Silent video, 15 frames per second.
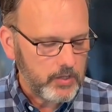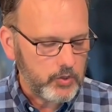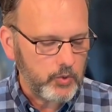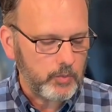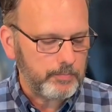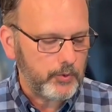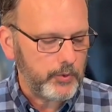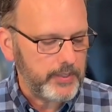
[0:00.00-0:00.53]

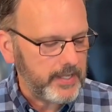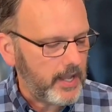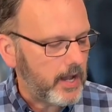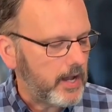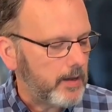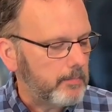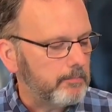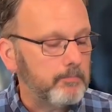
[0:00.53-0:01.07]
You'll put
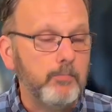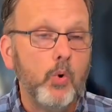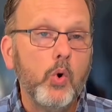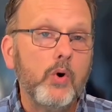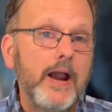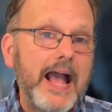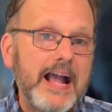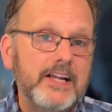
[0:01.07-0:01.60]

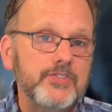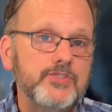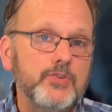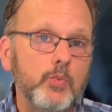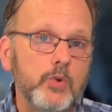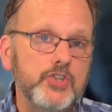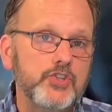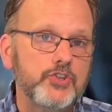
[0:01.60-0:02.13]
borax,
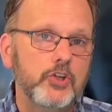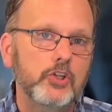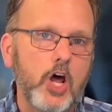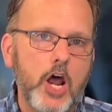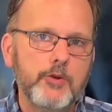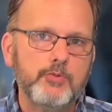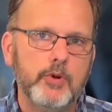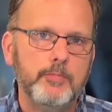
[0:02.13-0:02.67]
which is a
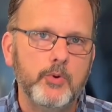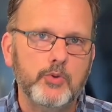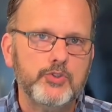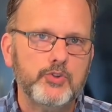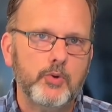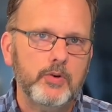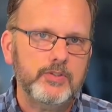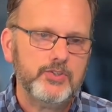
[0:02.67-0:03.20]
laundry
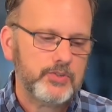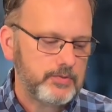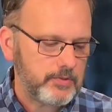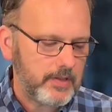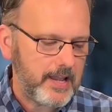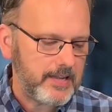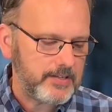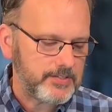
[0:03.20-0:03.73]
booster, which
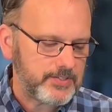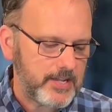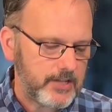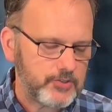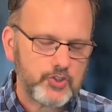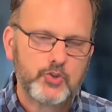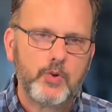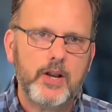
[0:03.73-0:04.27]
kind of
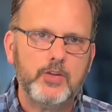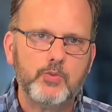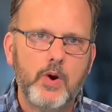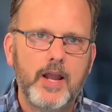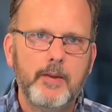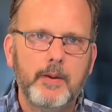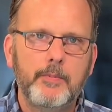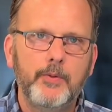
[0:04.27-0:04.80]
sounds strange.
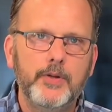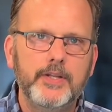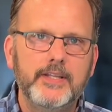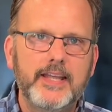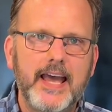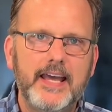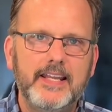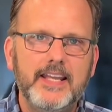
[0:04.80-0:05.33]
Why am I putting
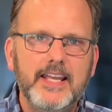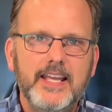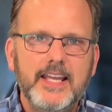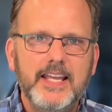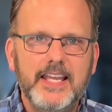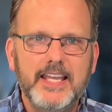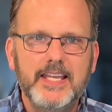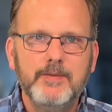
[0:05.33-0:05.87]
that
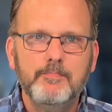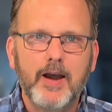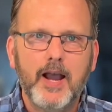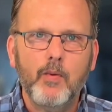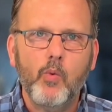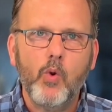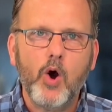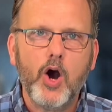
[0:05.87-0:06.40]
in
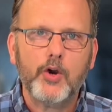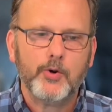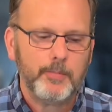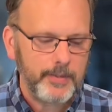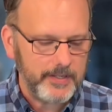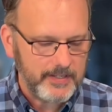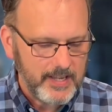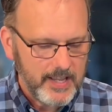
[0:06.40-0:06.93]
my water?
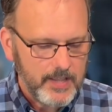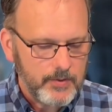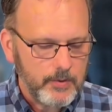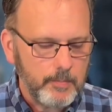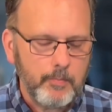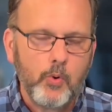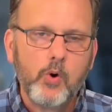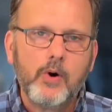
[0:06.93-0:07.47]
But
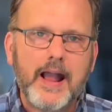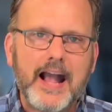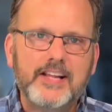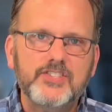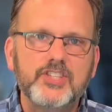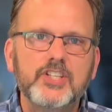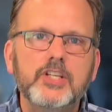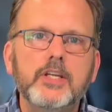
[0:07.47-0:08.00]
the
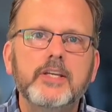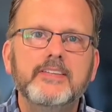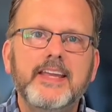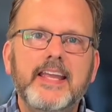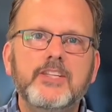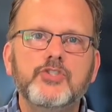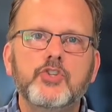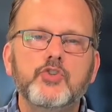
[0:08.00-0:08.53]
borax
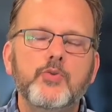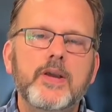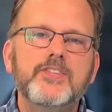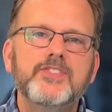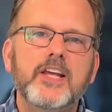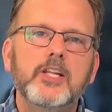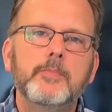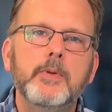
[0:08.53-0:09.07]
contains the
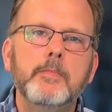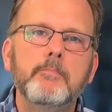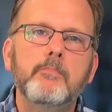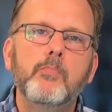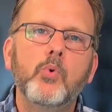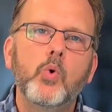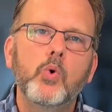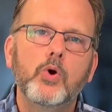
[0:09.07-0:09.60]
trace
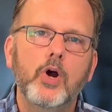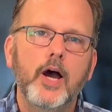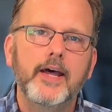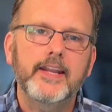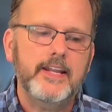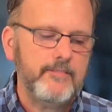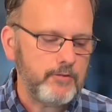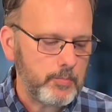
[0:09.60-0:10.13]
element
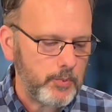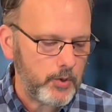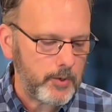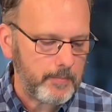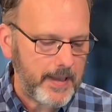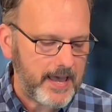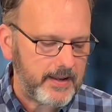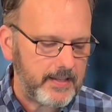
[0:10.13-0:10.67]
boron. And if you put
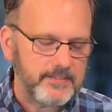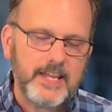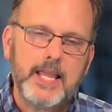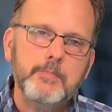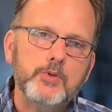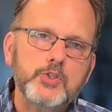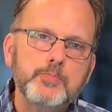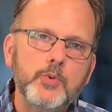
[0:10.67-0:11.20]
about a
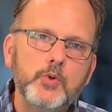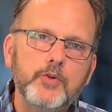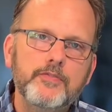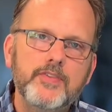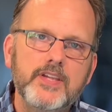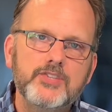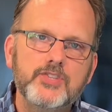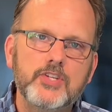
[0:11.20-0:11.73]
tablespoon
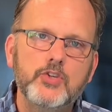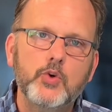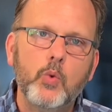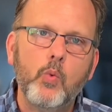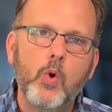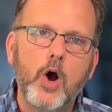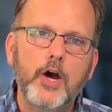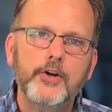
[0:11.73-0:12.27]
of this in your
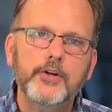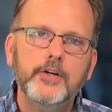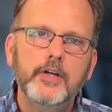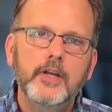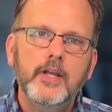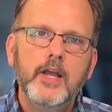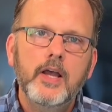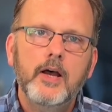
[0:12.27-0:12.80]
water
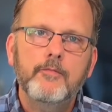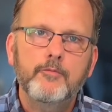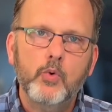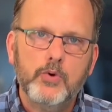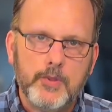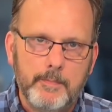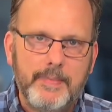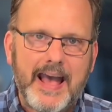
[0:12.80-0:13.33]

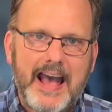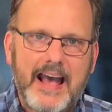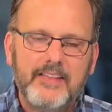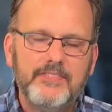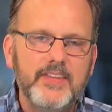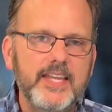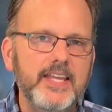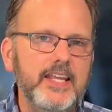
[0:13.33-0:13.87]
for the
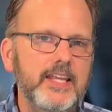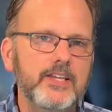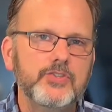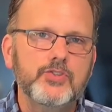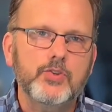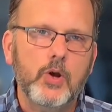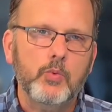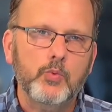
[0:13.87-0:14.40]
bath, it
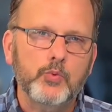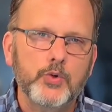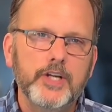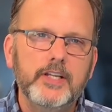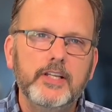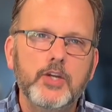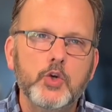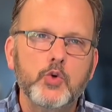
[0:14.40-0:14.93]
is a
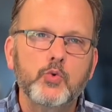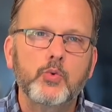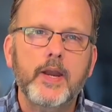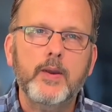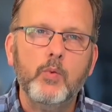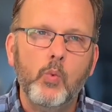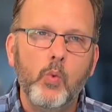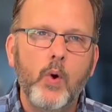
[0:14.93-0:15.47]
really
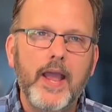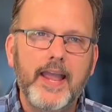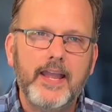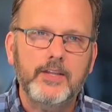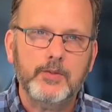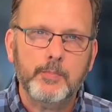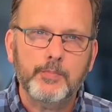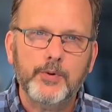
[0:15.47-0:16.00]
great
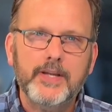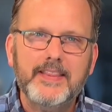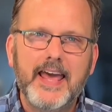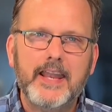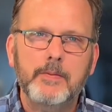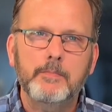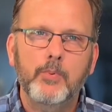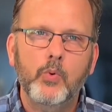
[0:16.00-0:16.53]
way to bring
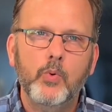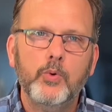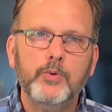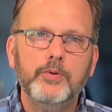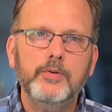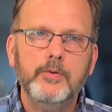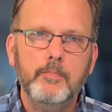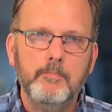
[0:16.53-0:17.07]
that
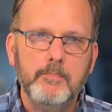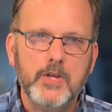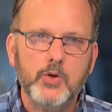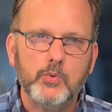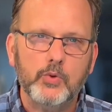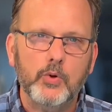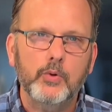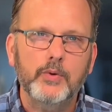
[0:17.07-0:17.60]
important
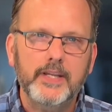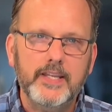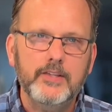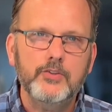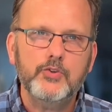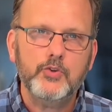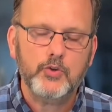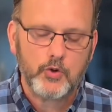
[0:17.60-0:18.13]
mineral
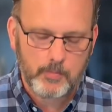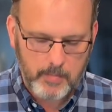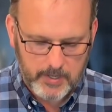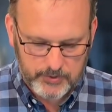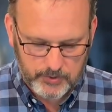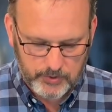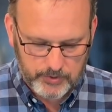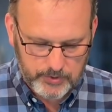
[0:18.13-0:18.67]
into your
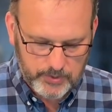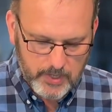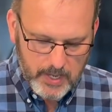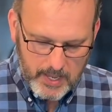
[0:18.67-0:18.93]
muscles.